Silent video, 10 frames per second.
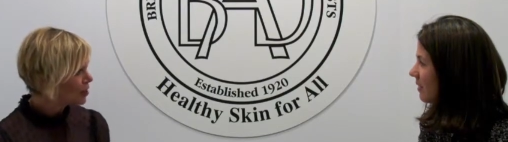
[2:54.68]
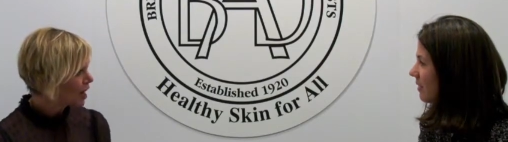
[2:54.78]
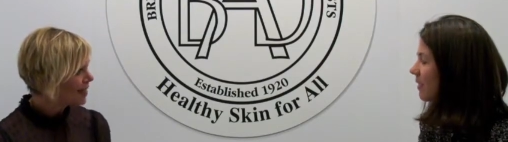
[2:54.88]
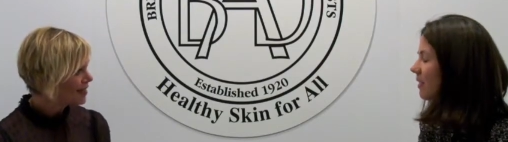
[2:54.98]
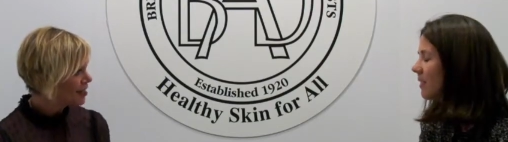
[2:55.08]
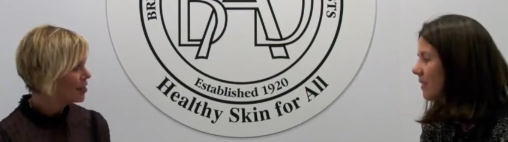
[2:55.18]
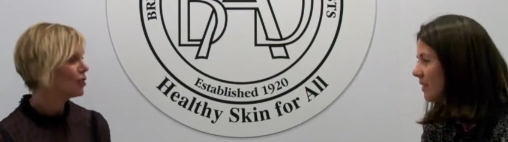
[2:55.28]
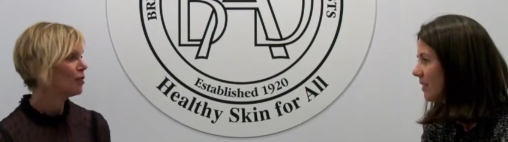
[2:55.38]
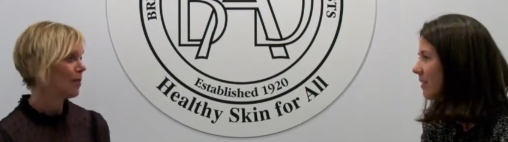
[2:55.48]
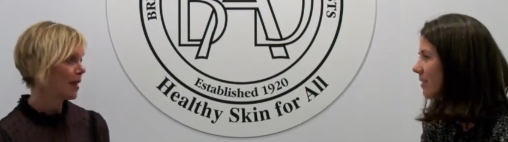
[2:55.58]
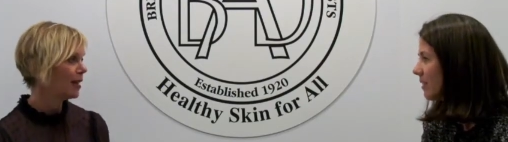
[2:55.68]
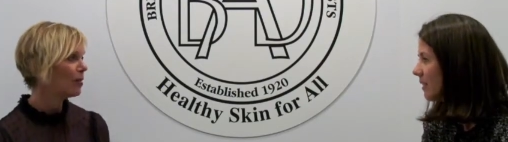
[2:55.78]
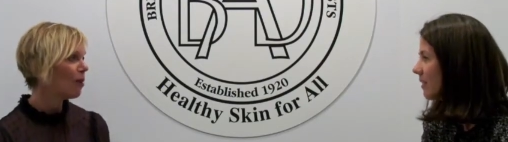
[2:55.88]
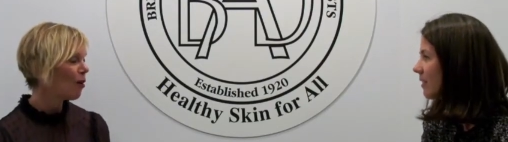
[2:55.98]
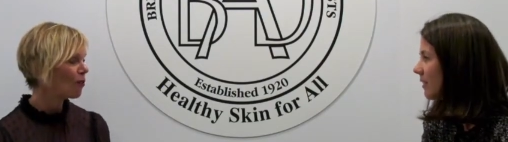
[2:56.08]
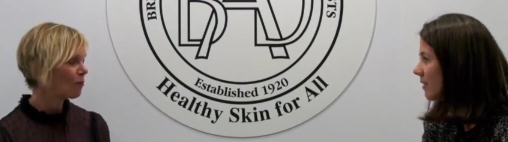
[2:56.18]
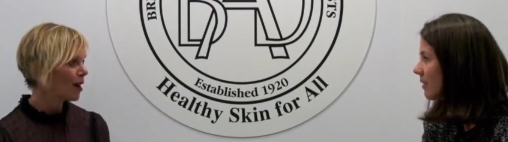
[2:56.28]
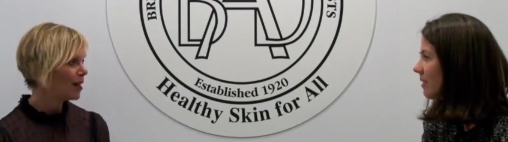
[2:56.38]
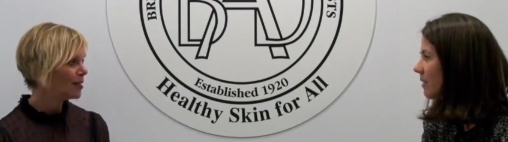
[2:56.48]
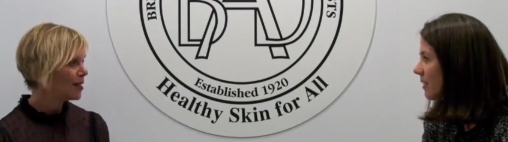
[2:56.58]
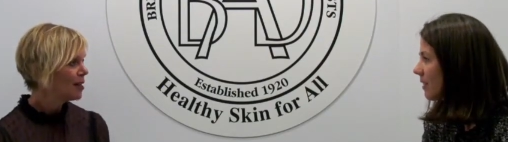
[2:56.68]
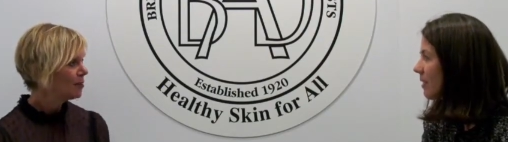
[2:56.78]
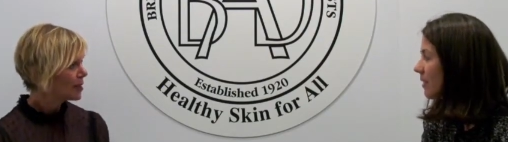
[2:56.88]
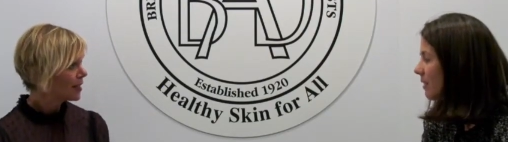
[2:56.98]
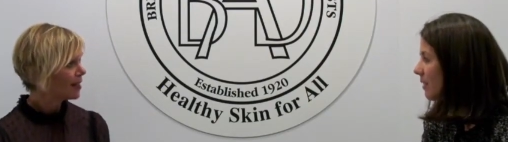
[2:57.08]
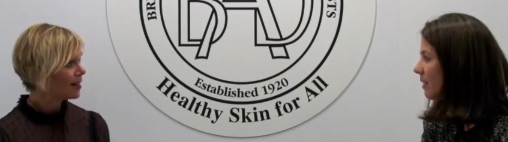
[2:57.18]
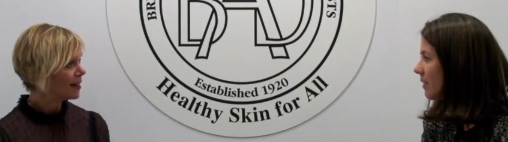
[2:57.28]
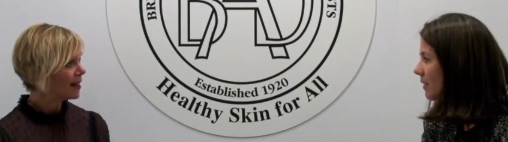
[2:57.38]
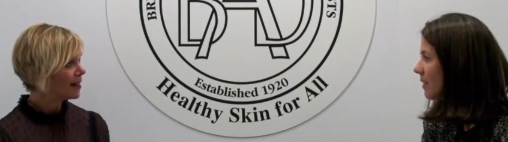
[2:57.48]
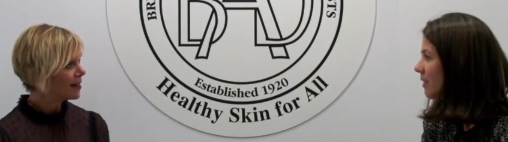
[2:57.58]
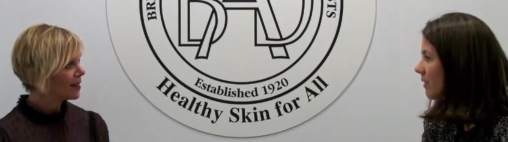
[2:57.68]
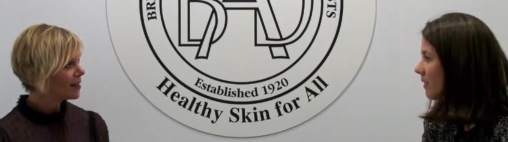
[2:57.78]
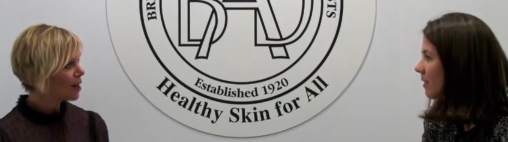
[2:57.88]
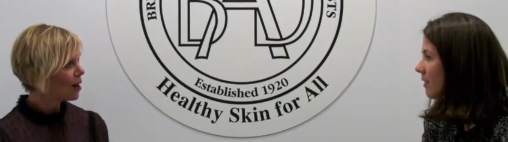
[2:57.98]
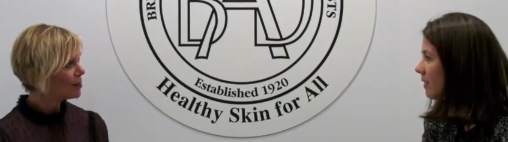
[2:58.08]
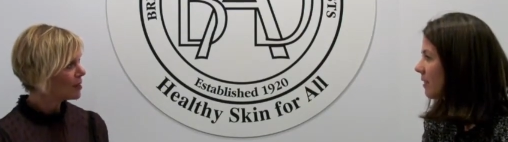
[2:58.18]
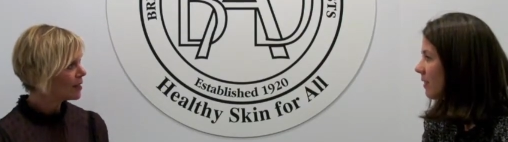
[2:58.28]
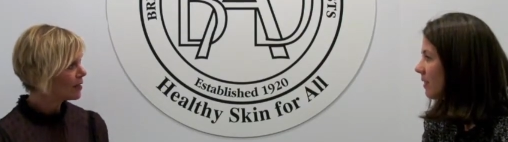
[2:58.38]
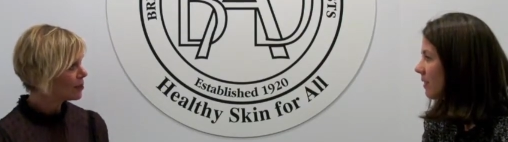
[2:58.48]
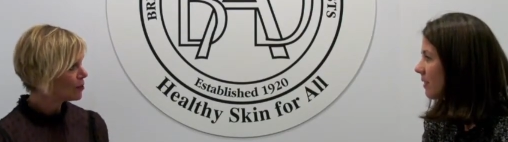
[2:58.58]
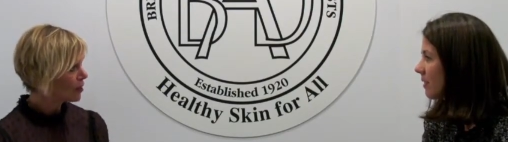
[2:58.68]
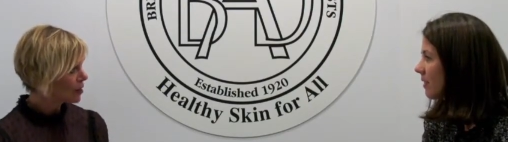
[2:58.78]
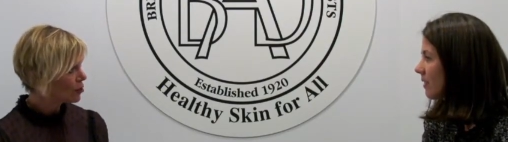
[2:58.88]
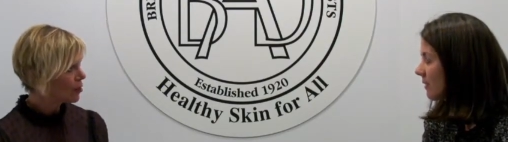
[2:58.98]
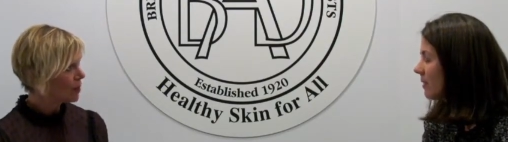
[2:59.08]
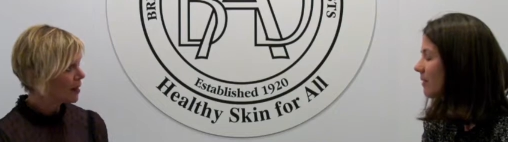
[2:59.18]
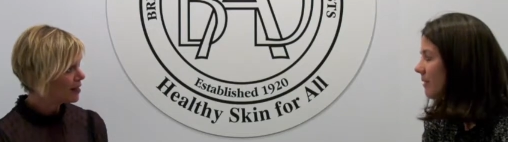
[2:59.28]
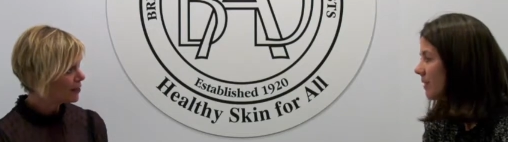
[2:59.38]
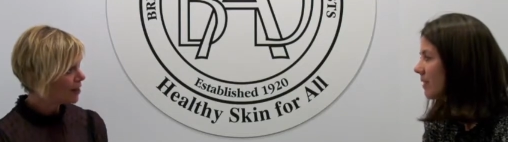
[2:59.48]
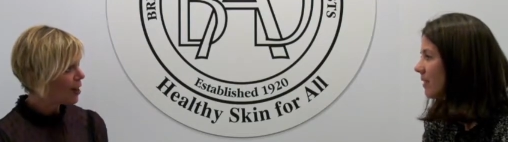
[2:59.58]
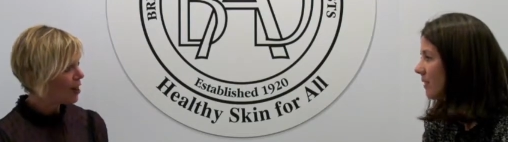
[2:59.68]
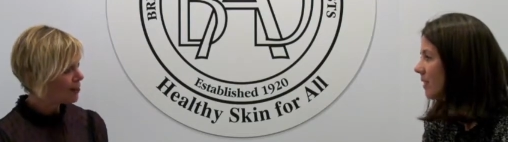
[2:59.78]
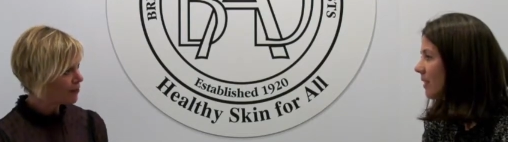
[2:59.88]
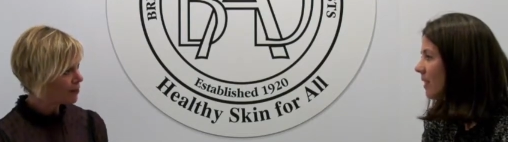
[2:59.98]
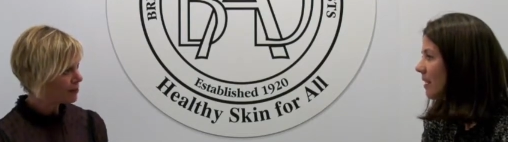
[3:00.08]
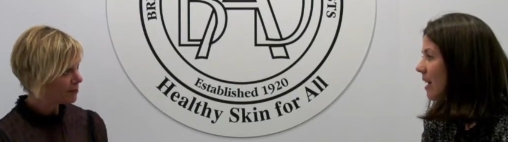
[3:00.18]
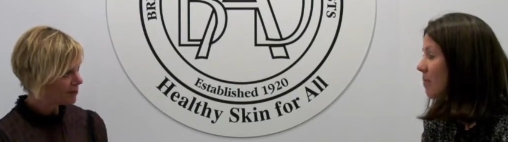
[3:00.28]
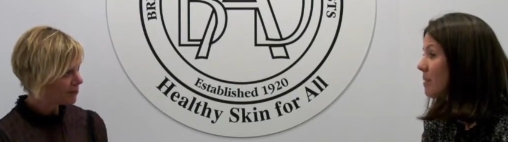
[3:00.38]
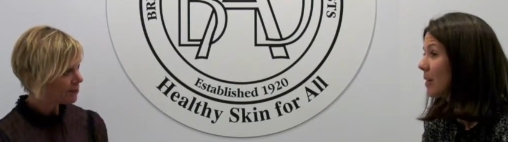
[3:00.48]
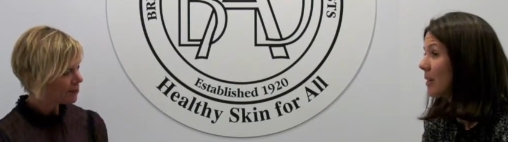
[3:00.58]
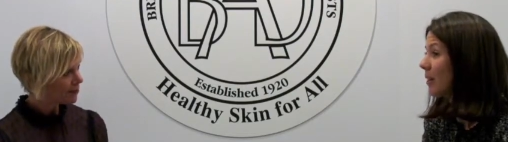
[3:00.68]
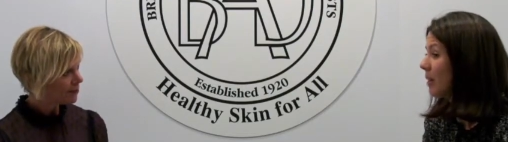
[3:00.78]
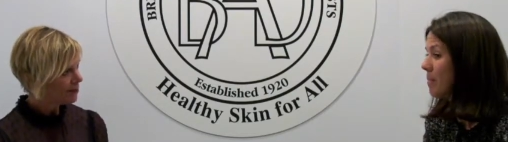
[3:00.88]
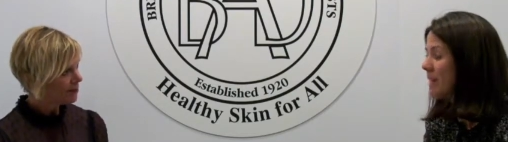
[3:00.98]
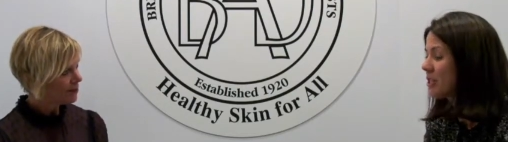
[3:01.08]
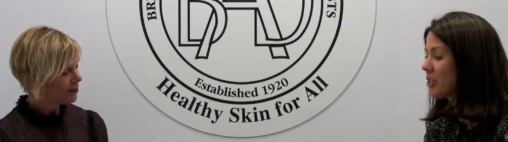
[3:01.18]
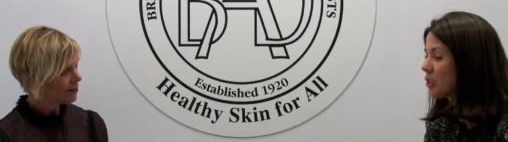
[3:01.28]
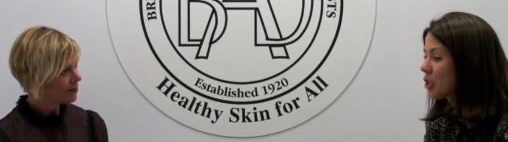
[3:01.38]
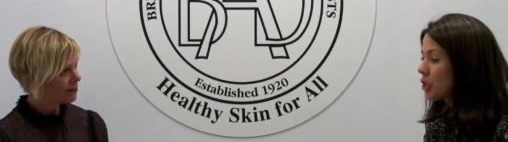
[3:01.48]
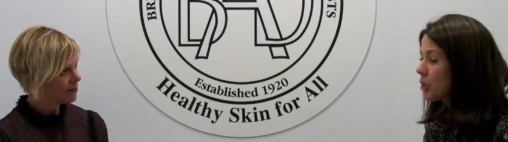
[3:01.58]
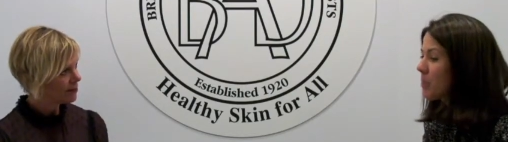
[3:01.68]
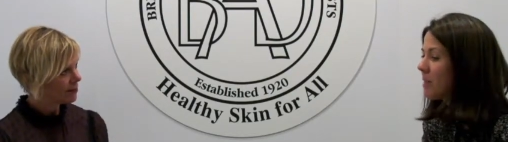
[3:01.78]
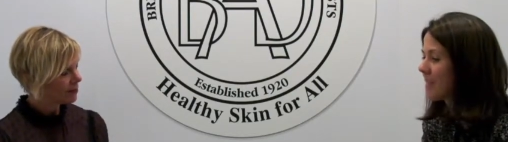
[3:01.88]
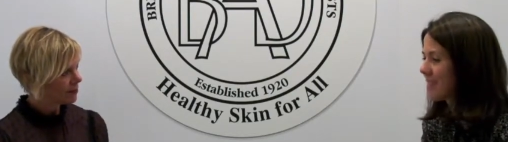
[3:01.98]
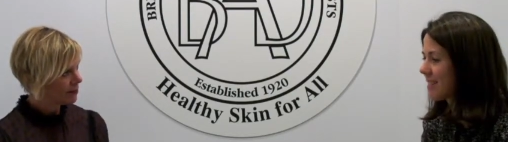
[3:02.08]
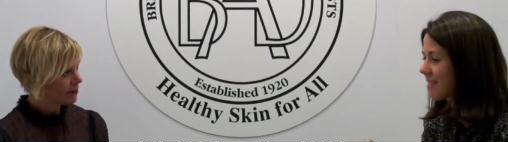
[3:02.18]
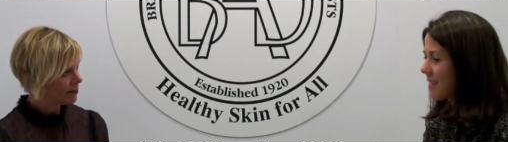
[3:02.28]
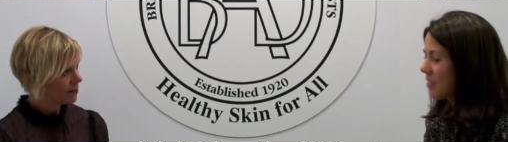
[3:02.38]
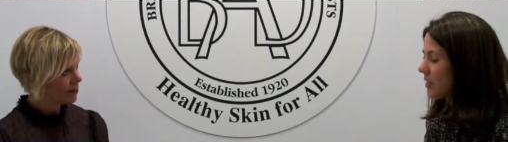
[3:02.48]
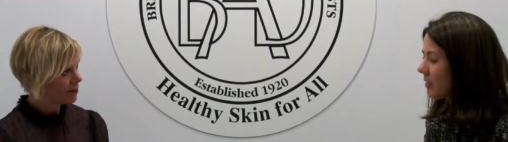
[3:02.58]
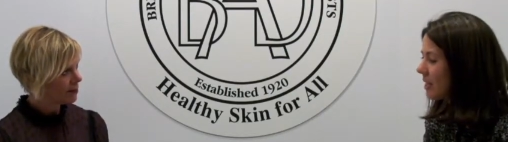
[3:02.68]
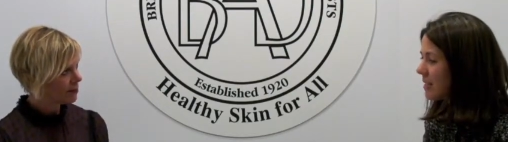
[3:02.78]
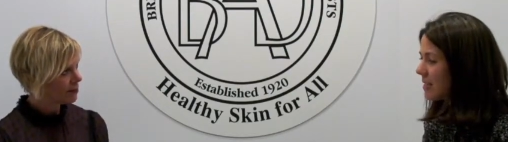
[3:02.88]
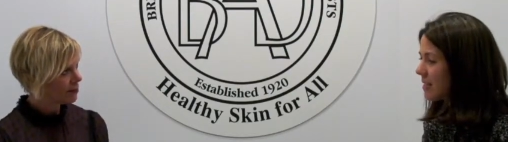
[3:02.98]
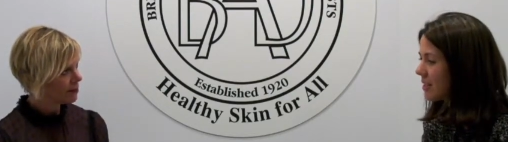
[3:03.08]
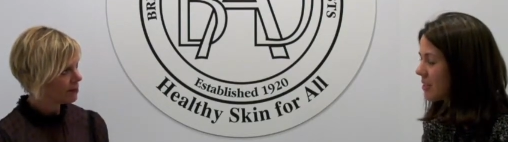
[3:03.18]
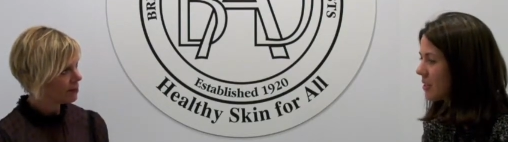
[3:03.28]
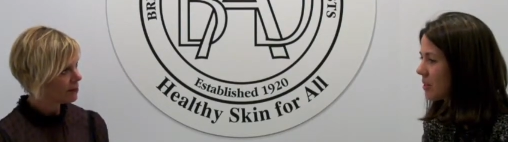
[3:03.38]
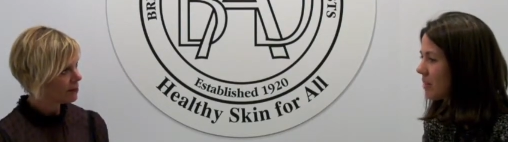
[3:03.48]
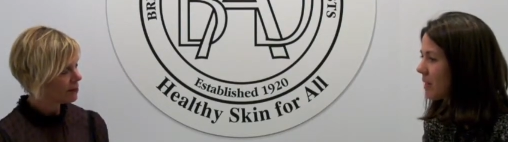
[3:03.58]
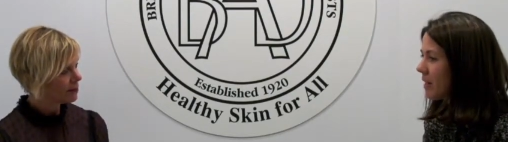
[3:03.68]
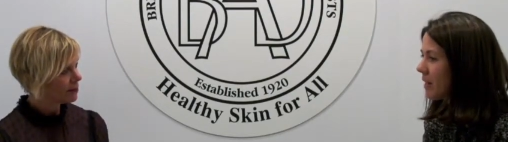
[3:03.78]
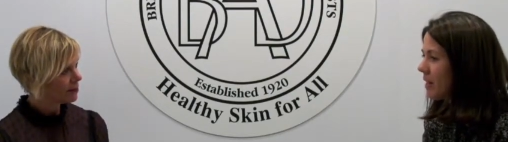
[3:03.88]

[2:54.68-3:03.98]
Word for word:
Speaker 1: shared decision making pathways, particularly at these times at the sort of extreme end of life.
Speaker 2: Absolutely. Patients should be at the center of these decisions, but